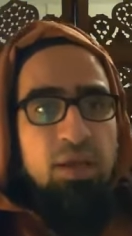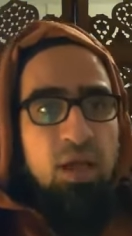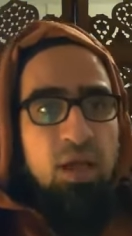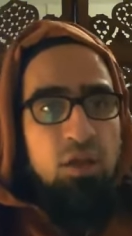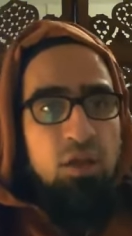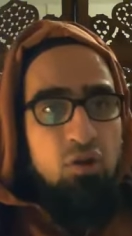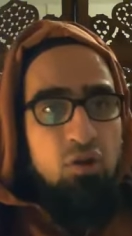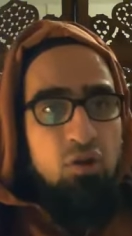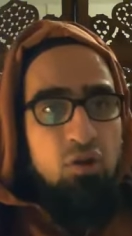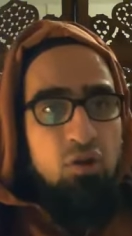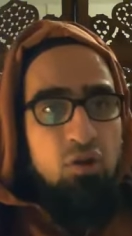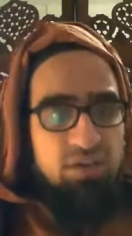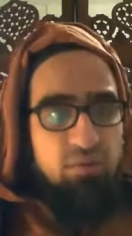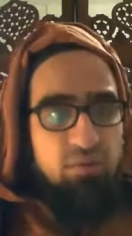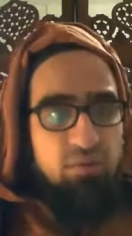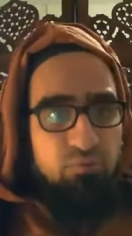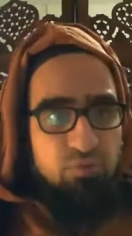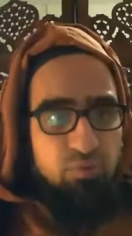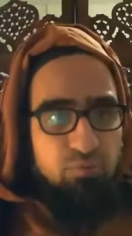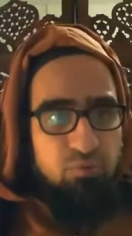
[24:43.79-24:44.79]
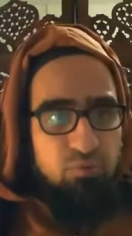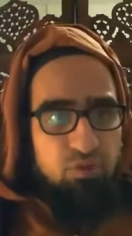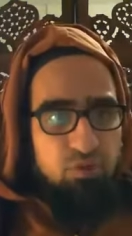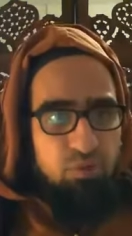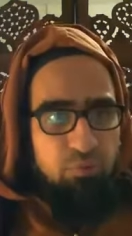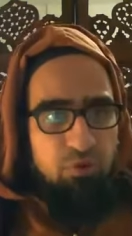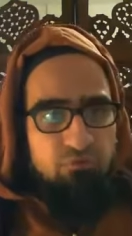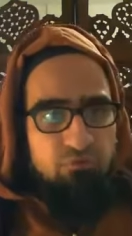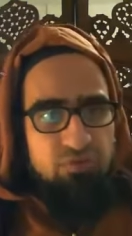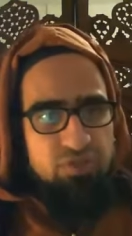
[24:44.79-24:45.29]
and looking at the, the, the
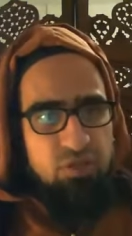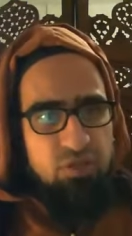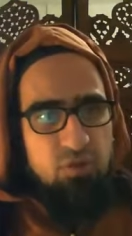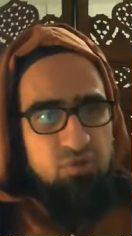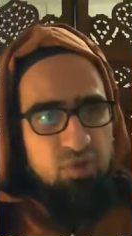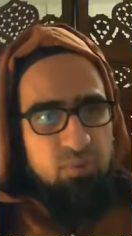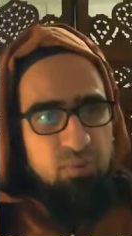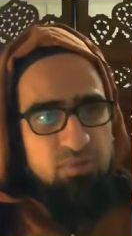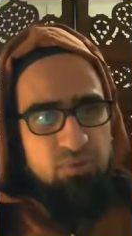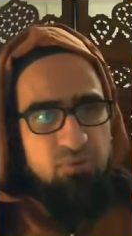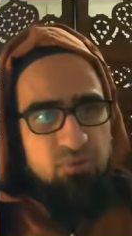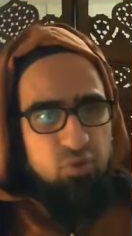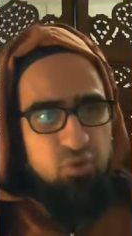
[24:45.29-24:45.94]
Prophet some